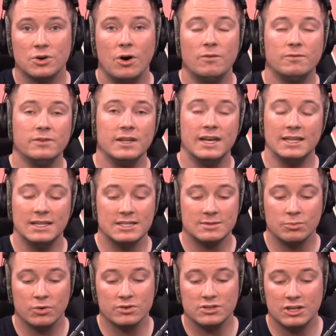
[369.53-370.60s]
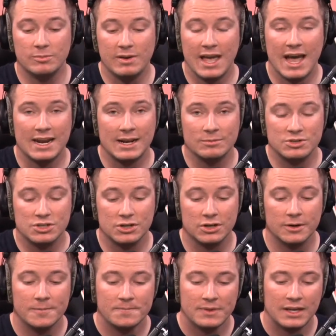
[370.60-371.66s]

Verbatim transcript: Hopefully, at least more is going to be added, I'm sure.